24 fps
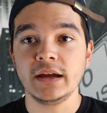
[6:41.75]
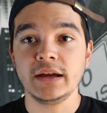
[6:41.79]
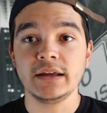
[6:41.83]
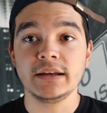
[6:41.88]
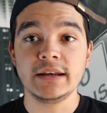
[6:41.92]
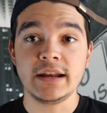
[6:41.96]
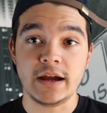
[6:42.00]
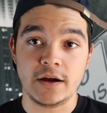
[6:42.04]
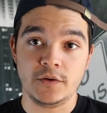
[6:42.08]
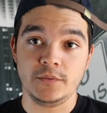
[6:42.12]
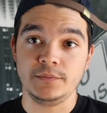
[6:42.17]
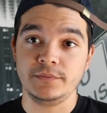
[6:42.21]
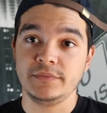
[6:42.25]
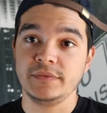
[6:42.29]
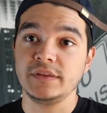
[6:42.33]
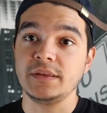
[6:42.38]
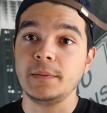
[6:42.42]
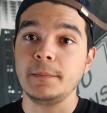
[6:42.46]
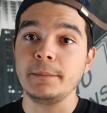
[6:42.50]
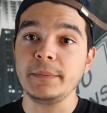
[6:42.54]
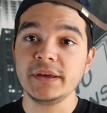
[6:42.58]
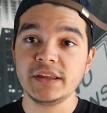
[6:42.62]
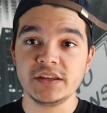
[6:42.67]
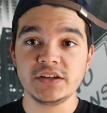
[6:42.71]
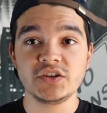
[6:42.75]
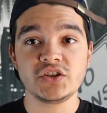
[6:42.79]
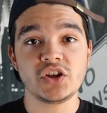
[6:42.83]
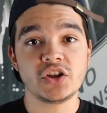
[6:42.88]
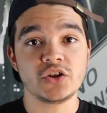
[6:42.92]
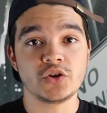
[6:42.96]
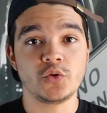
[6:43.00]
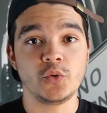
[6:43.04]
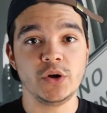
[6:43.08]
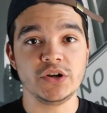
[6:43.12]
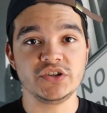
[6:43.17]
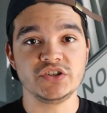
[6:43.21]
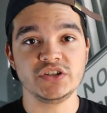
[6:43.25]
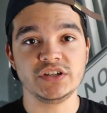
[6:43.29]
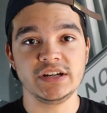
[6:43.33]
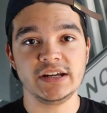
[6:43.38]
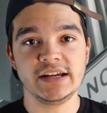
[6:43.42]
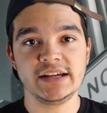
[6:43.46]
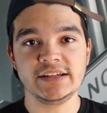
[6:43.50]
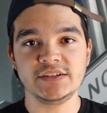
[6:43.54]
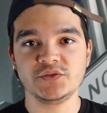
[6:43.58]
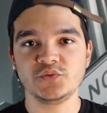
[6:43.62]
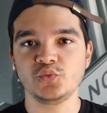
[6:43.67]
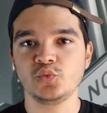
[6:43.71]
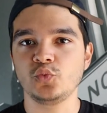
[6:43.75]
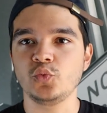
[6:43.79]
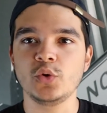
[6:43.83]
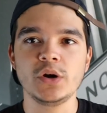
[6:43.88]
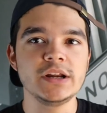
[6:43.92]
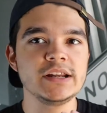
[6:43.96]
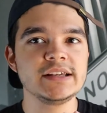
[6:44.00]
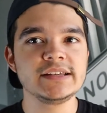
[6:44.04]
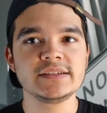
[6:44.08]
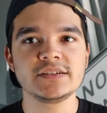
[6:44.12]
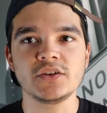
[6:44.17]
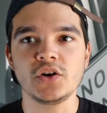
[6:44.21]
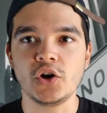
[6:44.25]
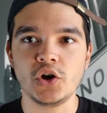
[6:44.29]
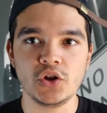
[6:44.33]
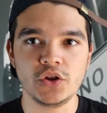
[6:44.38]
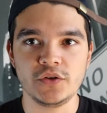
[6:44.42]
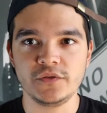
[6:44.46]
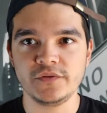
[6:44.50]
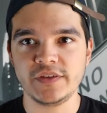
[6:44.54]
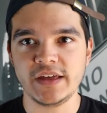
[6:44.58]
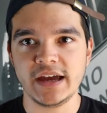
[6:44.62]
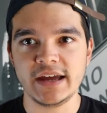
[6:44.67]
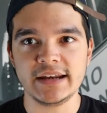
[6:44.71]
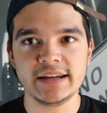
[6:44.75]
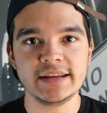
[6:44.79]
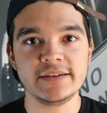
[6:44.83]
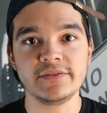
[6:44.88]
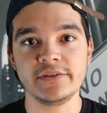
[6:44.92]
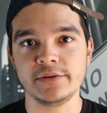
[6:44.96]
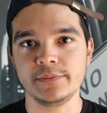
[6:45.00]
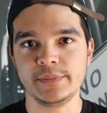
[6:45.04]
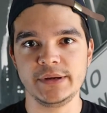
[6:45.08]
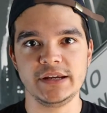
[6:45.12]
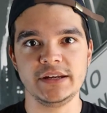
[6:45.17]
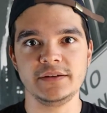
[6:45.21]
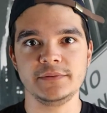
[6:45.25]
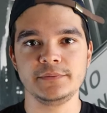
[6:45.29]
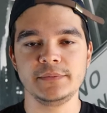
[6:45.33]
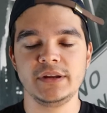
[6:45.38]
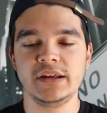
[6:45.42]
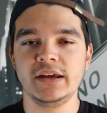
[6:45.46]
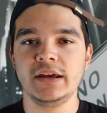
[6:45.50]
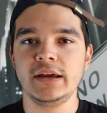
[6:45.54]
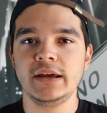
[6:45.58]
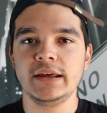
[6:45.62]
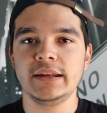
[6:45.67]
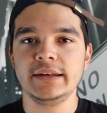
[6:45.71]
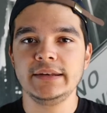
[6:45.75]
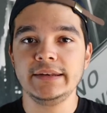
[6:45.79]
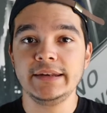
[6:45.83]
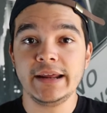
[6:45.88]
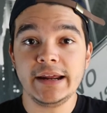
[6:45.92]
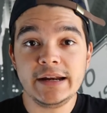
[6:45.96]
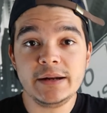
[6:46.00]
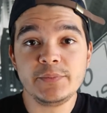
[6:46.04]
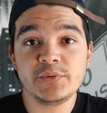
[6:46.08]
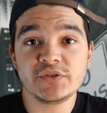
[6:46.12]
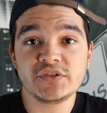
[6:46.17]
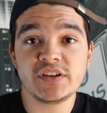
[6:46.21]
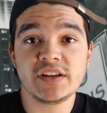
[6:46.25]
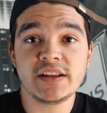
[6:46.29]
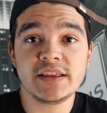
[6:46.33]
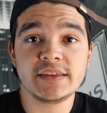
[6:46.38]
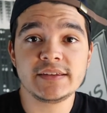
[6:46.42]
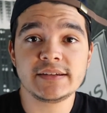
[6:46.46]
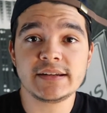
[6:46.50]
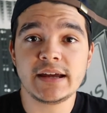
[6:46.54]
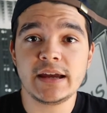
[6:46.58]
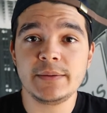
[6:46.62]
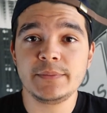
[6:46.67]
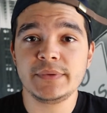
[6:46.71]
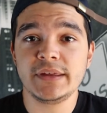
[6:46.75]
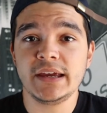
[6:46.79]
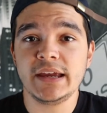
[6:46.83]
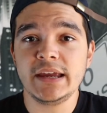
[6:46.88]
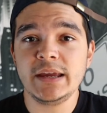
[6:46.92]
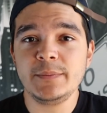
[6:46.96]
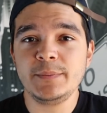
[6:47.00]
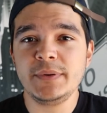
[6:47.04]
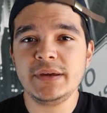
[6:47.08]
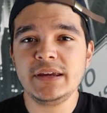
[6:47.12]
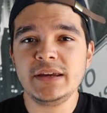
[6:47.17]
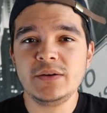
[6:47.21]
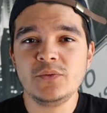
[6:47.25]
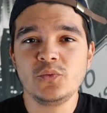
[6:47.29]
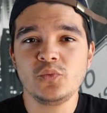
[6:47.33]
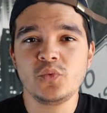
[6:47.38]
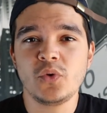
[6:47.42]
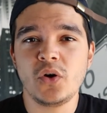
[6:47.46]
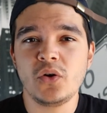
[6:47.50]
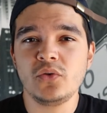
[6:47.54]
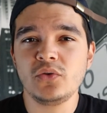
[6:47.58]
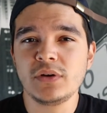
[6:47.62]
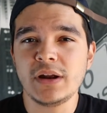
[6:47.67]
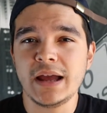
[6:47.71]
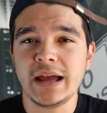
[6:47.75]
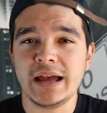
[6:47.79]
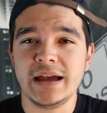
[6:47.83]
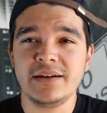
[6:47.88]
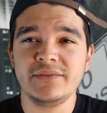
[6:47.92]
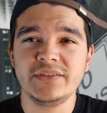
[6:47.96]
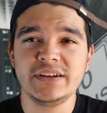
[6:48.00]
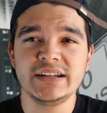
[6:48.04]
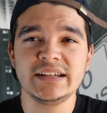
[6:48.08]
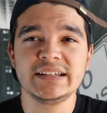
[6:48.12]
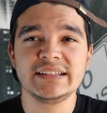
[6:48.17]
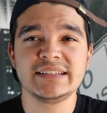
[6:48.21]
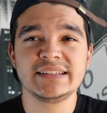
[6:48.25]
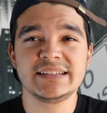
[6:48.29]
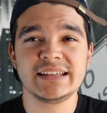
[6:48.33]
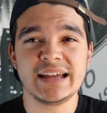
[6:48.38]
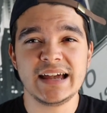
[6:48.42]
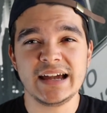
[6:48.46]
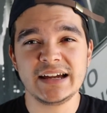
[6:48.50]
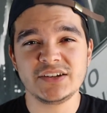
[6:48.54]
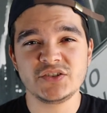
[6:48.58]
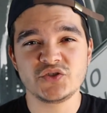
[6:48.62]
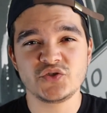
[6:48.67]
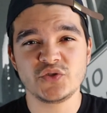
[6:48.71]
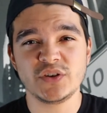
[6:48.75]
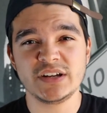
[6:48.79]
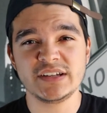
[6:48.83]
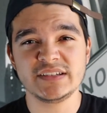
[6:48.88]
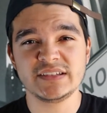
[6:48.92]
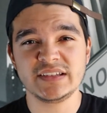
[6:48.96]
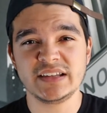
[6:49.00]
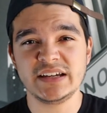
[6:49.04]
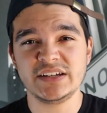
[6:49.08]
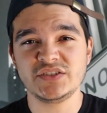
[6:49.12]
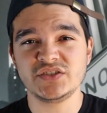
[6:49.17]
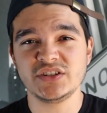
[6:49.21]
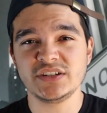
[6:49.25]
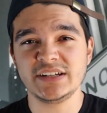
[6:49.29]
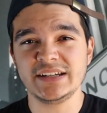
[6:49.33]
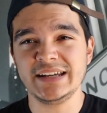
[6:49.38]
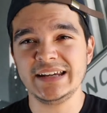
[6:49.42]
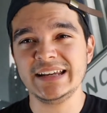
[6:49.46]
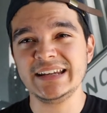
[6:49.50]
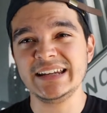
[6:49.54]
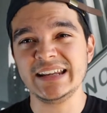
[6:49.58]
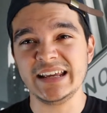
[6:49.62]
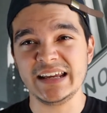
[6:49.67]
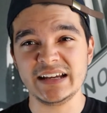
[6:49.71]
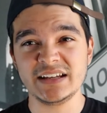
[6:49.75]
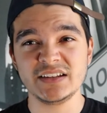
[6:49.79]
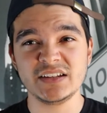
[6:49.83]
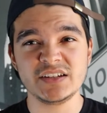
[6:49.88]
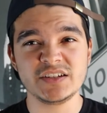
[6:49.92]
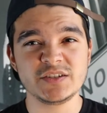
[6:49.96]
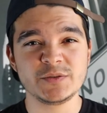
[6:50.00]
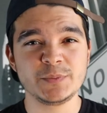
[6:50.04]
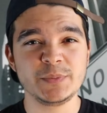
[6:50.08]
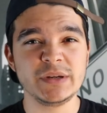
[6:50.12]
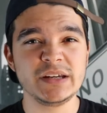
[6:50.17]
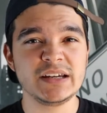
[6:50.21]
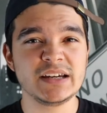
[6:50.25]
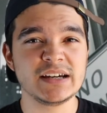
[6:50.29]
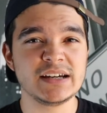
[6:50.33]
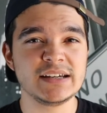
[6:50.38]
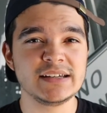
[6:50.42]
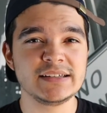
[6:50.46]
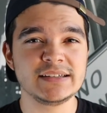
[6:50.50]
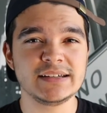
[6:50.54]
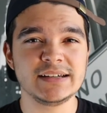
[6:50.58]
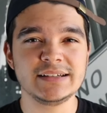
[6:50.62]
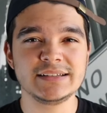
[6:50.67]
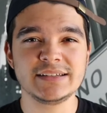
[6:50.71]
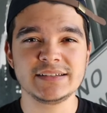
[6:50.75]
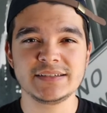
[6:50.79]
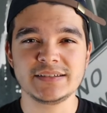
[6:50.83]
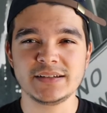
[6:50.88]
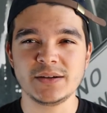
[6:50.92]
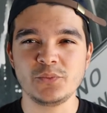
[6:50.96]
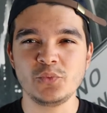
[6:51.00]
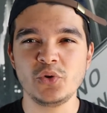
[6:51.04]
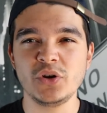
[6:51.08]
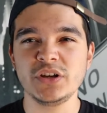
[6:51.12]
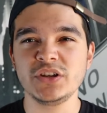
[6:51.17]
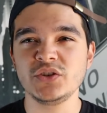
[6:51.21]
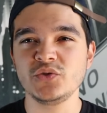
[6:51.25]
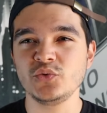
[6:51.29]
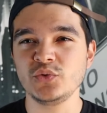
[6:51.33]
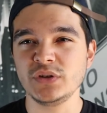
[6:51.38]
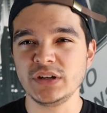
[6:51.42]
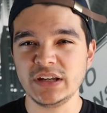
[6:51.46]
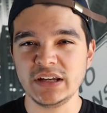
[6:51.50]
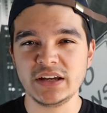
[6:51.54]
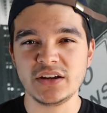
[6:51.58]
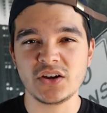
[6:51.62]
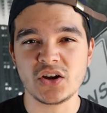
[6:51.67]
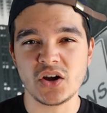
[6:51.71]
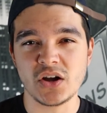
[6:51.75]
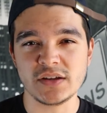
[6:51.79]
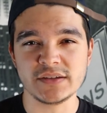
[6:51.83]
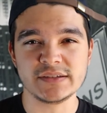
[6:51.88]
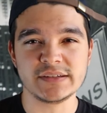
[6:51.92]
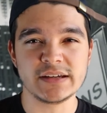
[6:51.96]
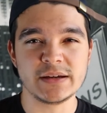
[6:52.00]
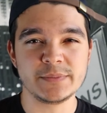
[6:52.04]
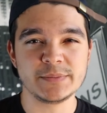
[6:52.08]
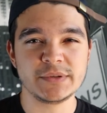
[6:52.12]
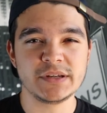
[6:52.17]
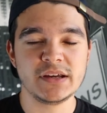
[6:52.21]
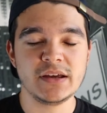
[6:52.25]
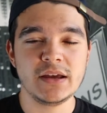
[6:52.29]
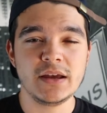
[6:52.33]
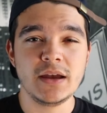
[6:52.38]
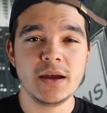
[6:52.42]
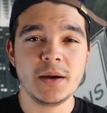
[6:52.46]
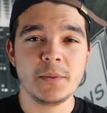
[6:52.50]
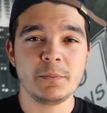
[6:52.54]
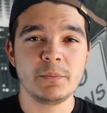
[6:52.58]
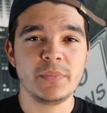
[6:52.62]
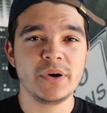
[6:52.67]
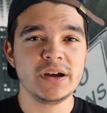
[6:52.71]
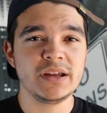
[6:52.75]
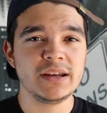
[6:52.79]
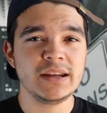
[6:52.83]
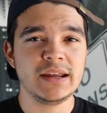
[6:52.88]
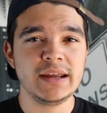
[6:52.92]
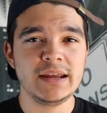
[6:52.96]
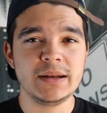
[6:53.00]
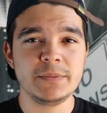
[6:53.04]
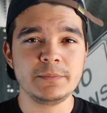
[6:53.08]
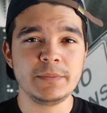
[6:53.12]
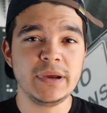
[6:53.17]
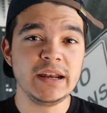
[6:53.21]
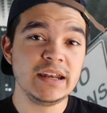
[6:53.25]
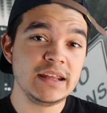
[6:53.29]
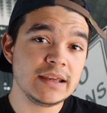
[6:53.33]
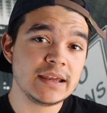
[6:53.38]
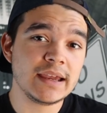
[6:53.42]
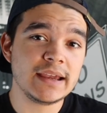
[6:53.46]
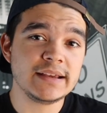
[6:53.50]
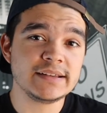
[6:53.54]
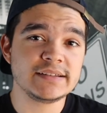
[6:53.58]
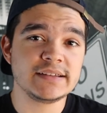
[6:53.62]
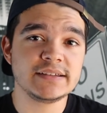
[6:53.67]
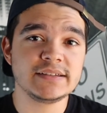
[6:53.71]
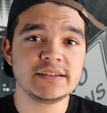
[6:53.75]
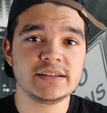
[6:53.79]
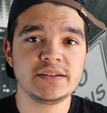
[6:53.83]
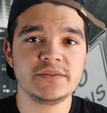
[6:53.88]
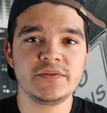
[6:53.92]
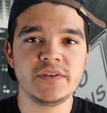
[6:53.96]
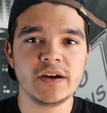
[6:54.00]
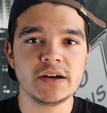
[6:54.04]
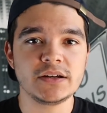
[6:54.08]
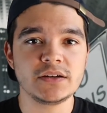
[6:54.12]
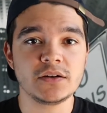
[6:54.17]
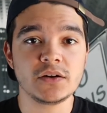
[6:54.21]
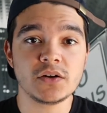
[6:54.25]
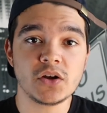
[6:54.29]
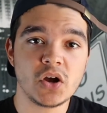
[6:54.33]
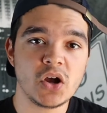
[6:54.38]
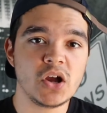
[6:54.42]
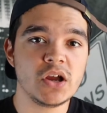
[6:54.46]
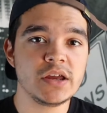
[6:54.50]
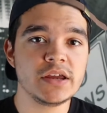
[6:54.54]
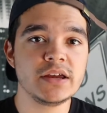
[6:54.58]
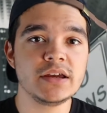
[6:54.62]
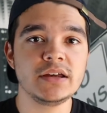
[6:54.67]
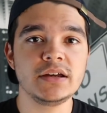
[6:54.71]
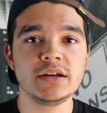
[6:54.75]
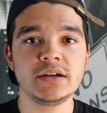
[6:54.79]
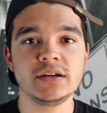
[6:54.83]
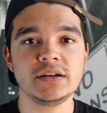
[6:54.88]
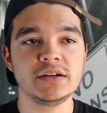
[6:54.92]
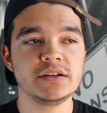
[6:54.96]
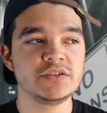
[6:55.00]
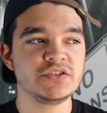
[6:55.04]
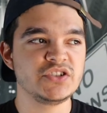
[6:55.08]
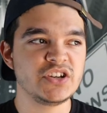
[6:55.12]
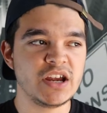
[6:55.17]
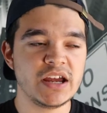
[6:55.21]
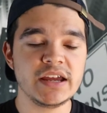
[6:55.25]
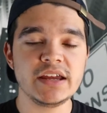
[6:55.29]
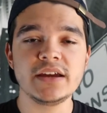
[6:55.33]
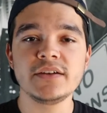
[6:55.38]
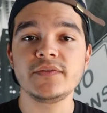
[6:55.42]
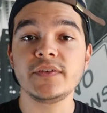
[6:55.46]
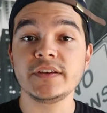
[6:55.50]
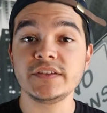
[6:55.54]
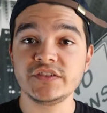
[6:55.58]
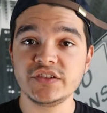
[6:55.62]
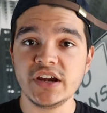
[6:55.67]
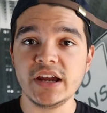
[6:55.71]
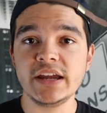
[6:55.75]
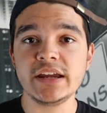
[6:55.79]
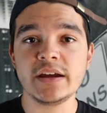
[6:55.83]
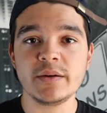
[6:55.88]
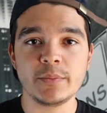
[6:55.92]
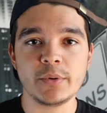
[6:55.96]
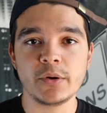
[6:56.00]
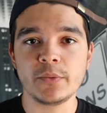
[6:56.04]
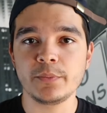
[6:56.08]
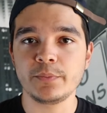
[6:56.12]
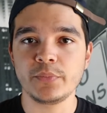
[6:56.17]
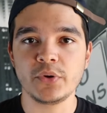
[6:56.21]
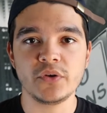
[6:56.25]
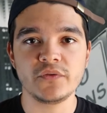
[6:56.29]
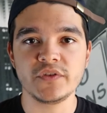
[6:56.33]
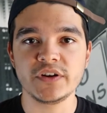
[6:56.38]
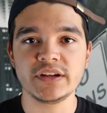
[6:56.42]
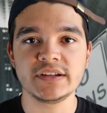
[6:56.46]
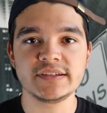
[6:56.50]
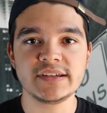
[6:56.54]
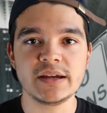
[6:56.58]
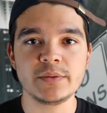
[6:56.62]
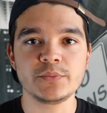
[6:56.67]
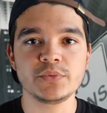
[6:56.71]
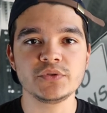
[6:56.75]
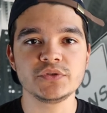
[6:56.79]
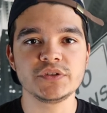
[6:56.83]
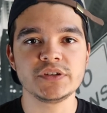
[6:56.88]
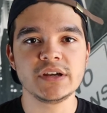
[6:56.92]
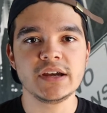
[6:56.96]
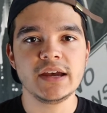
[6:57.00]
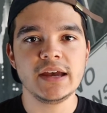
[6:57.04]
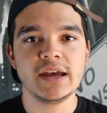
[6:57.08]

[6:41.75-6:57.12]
Now, the $1,000,000 question is, what does all of that even mean? 90% of the time, the AP won't have an exact translation in English because it's a somewhat unique concept. But in many cases, in fact, ra'ih, shayif, and jayib are perfect examples.